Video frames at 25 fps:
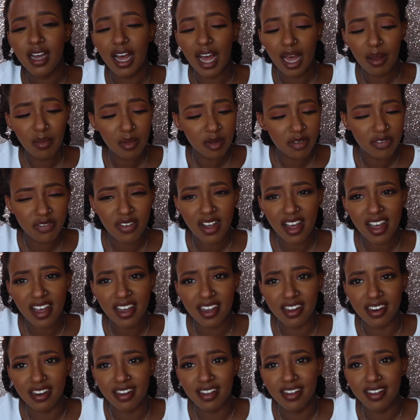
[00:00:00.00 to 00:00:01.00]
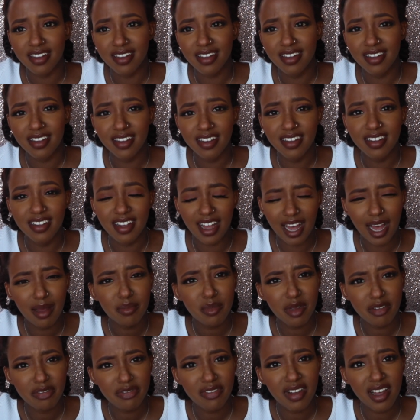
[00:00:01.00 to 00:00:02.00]
I'm a fan. I'm
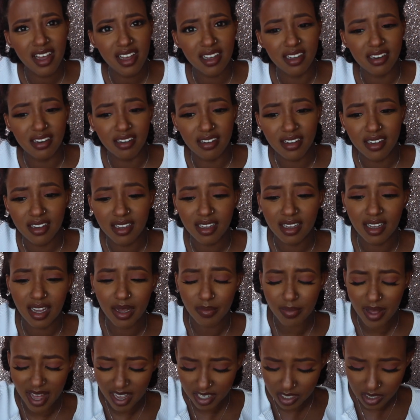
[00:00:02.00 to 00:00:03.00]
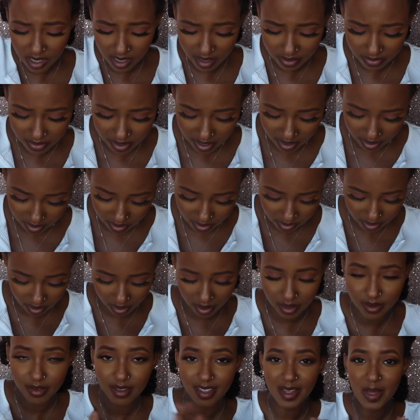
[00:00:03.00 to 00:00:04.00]
actually a fan.
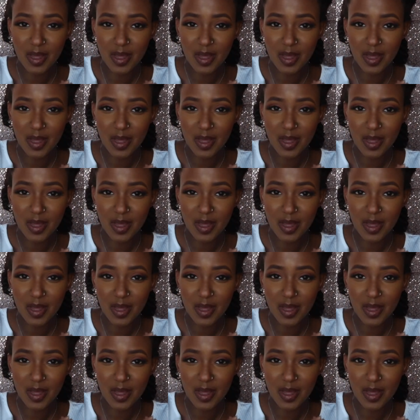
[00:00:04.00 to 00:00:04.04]
Okay.